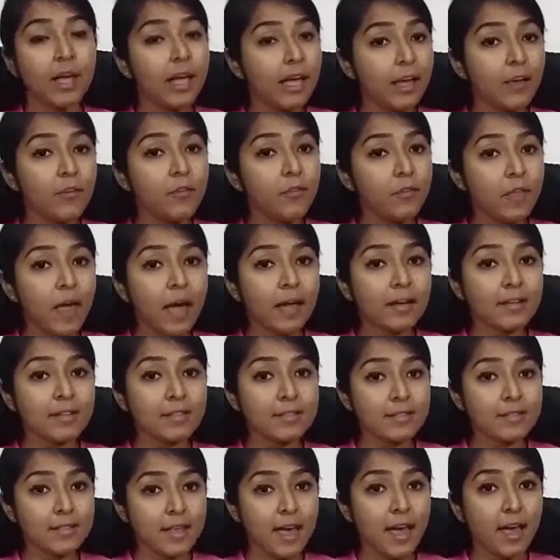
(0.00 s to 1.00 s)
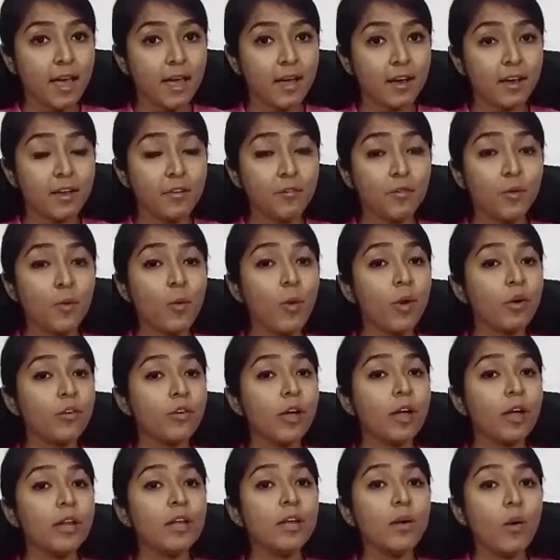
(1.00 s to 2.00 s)
If that is there, if you
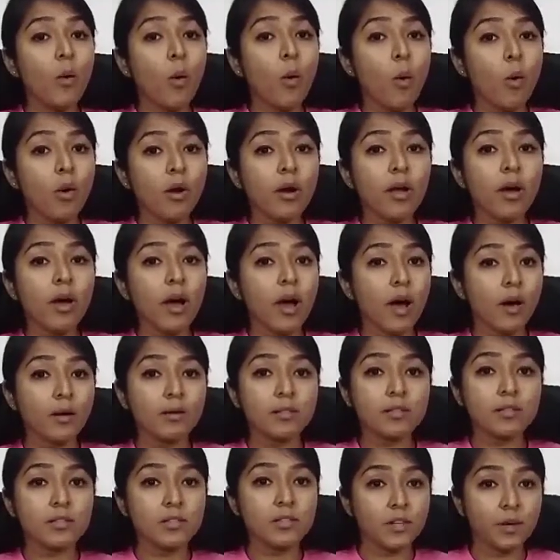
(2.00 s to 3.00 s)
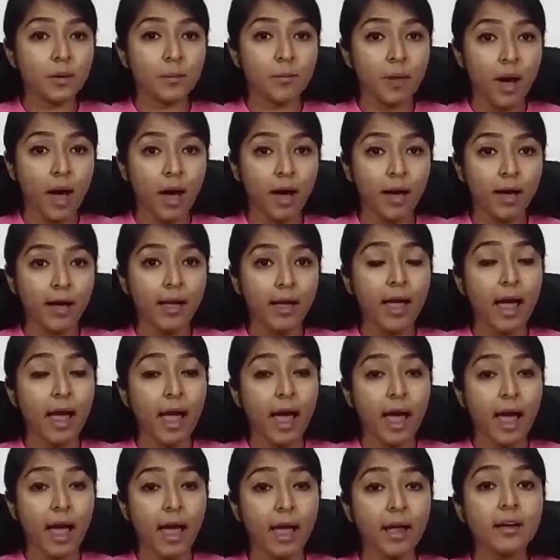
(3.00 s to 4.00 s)
already own a house nearby,
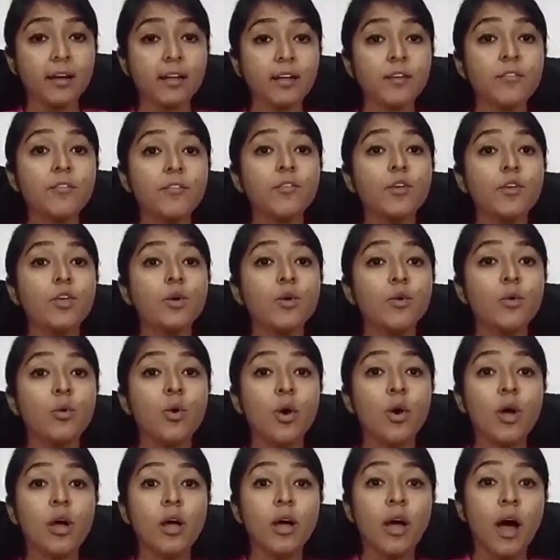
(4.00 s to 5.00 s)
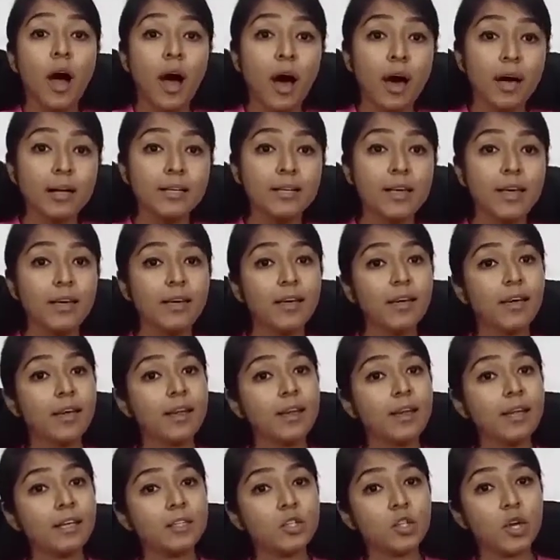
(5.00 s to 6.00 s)
and if you are taking
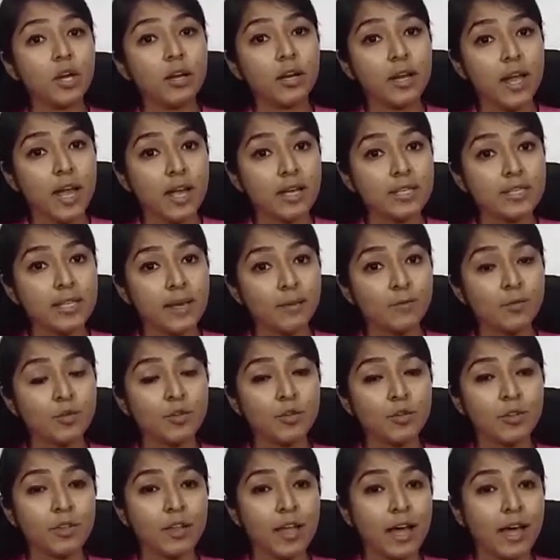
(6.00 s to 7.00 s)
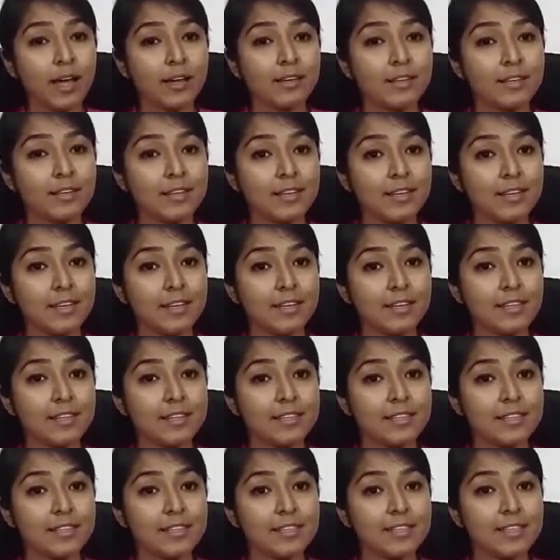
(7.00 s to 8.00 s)
an HRA exemption that
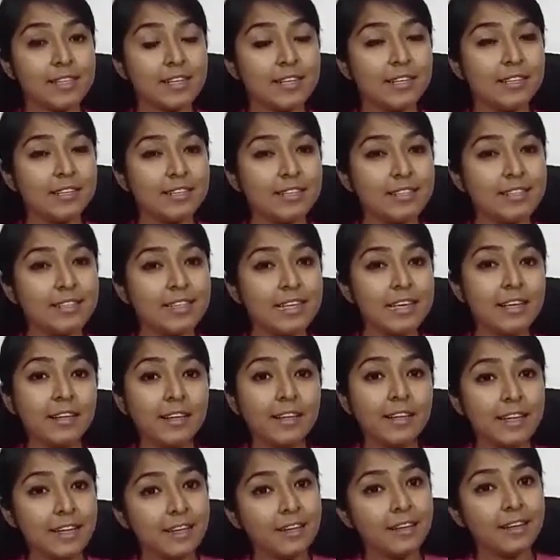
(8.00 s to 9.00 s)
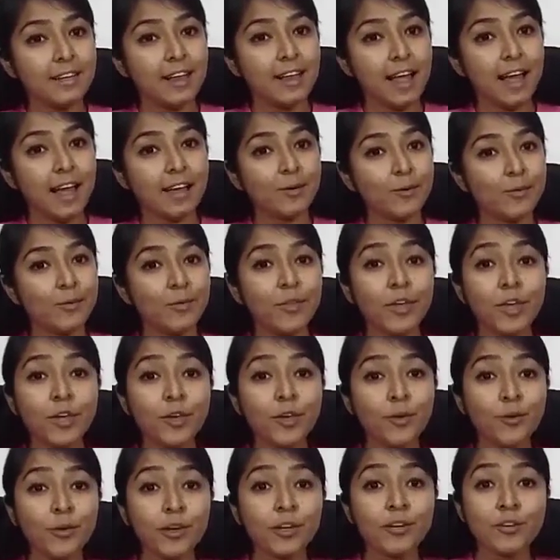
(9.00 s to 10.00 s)
is a little illegal. I don't think
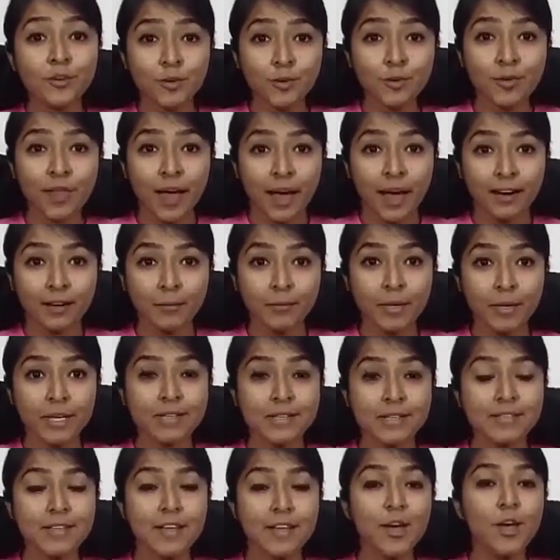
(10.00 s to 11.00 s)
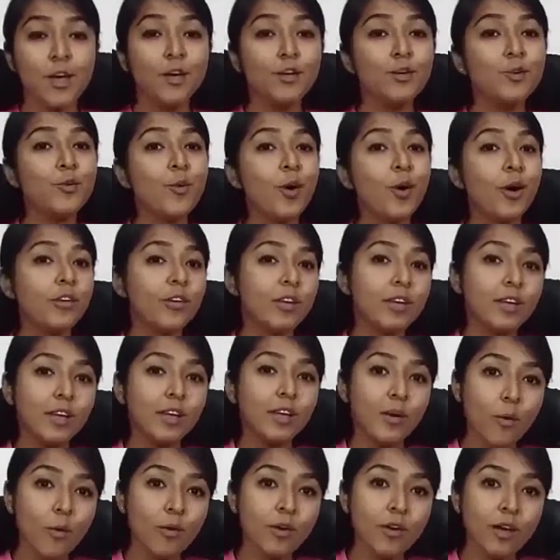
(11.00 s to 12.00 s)
you can do that, because you already
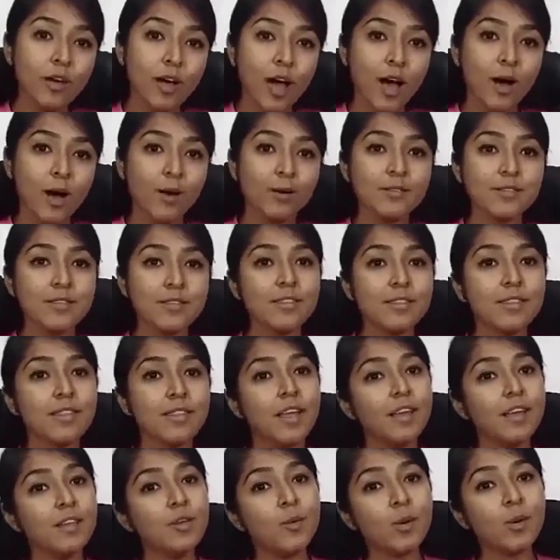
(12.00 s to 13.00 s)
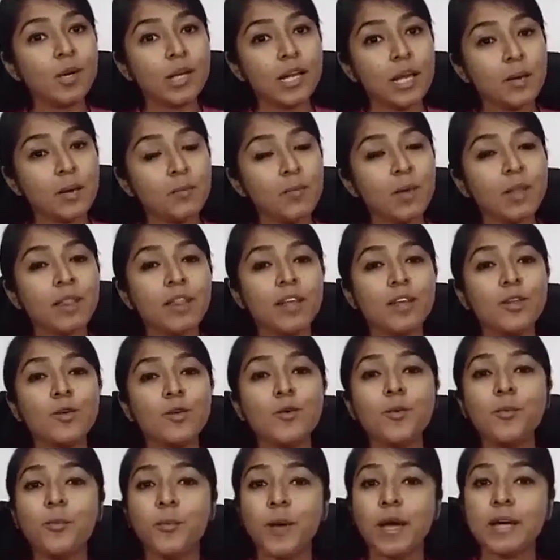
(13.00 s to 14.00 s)
own a house and then you are claiming that
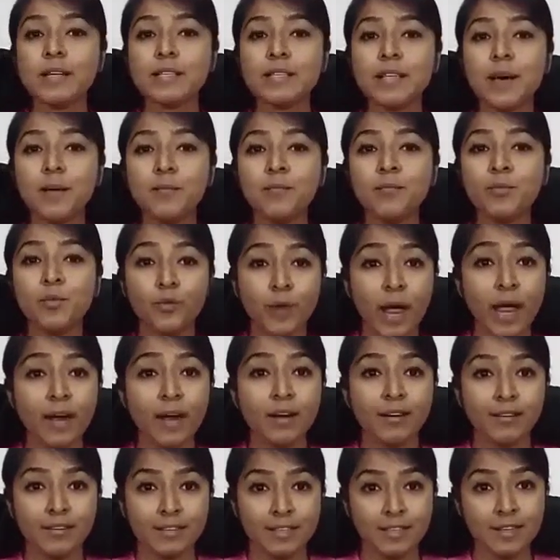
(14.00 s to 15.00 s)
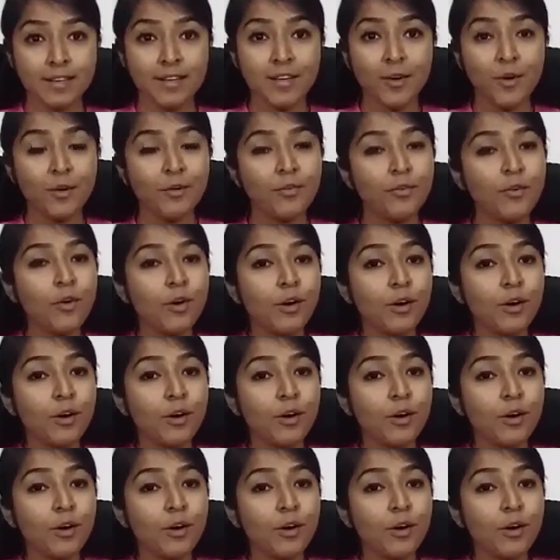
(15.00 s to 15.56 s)
you pay some rent for